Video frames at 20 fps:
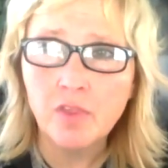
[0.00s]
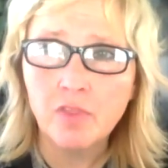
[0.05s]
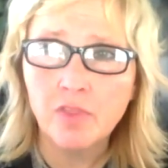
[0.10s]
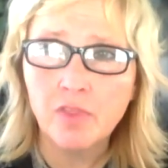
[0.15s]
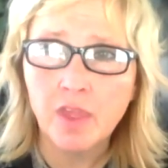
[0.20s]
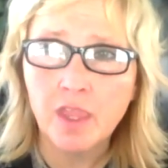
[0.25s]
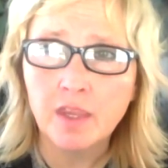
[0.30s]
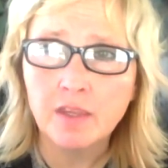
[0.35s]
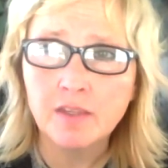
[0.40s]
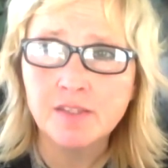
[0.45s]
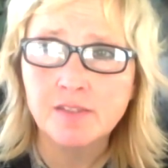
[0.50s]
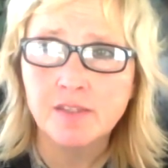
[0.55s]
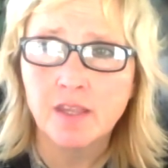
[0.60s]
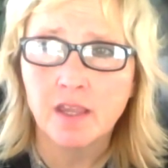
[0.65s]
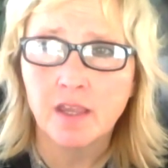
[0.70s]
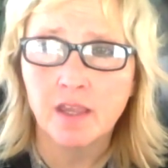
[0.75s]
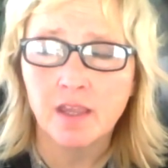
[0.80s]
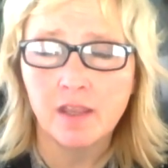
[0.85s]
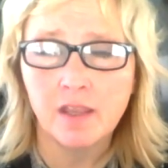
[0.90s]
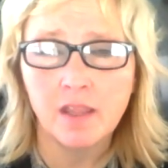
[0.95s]
They
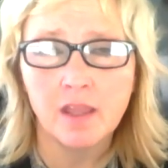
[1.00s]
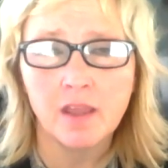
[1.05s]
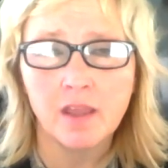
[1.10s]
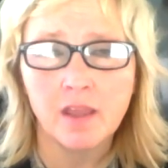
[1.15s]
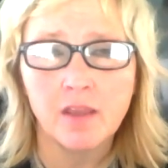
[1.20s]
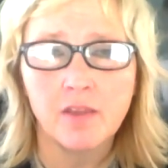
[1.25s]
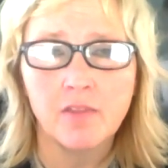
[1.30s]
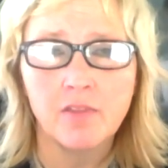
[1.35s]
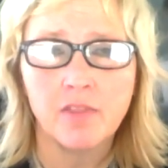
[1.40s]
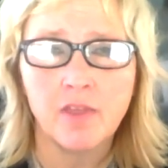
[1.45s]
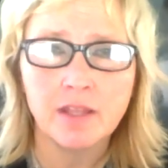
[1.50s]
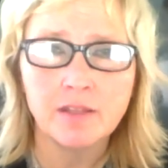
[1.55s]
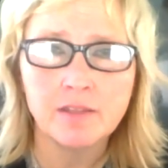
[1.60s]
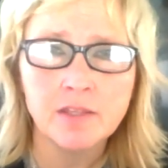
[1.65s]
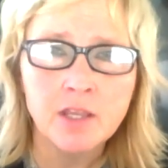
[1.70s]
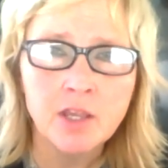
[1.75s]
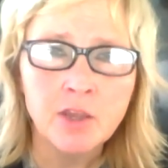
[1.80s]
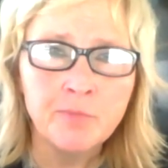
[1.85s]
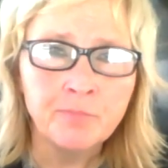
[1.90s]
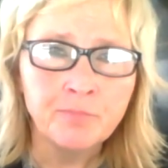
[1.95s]
said that
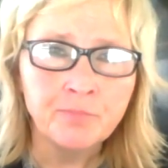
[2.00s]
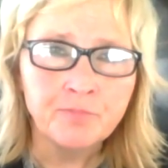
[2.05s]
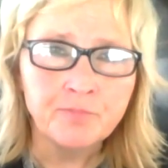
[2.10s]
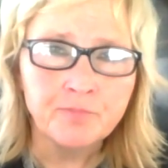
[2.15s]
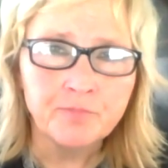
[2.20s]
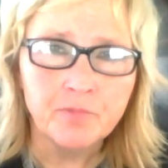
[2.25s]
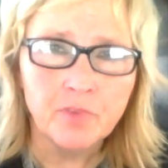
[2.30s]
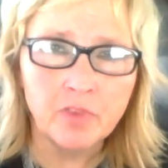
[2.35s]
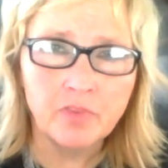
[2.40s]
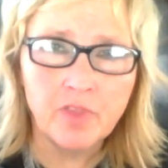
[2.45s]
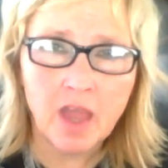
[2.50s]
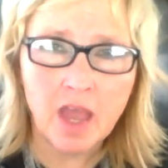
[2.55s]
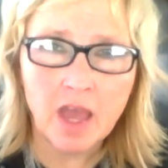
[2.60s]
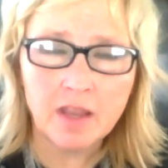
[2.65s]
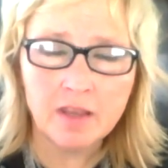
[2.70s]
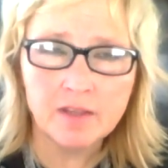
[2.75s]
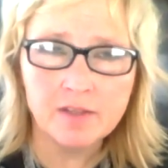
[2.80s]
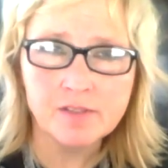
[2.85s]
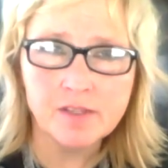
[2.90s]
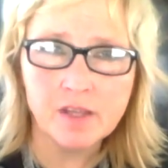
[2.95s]
that
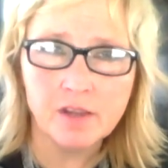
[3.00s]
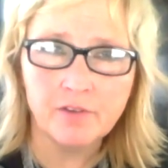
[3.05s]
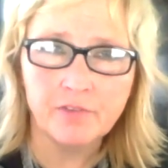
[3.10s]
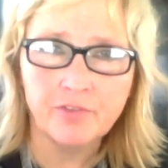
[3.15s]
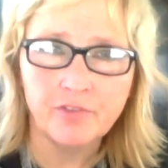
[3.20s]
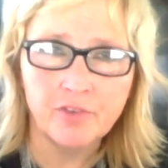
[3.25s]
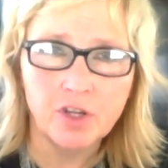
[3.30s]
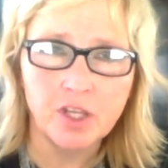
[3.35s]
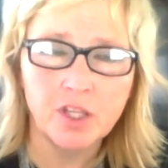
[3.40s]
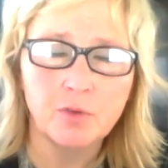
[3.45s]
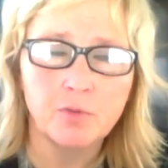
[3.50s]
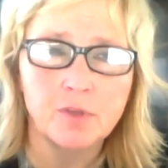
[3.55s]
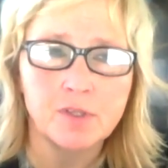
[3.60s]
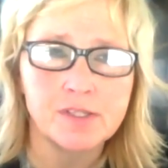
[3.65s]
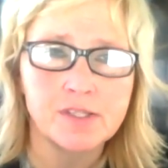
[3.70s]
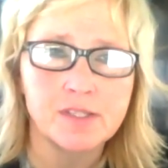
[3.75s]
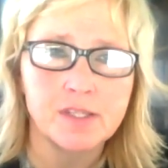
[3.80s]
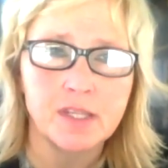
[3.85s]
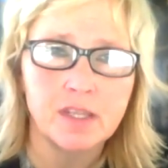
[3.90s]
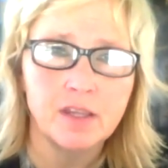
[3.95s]
is a
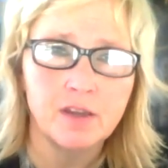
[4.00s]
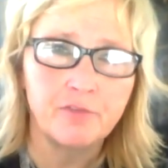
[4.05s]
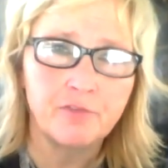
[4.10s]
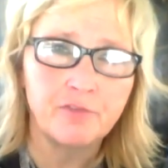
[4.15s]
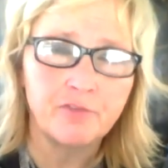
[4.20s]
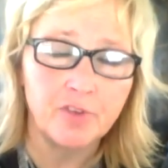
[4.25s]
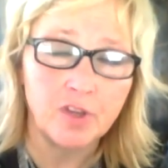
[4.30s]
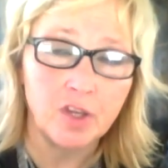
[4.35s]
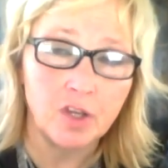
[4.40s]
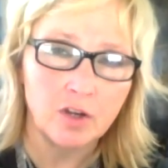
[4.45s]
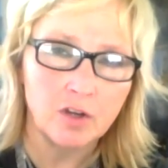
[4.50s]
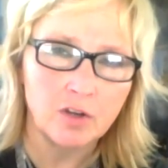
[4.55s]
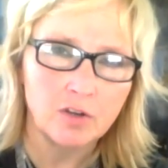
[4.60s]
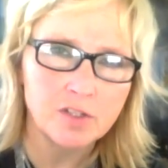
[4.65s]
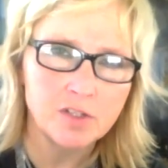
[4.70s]
frequency of fear.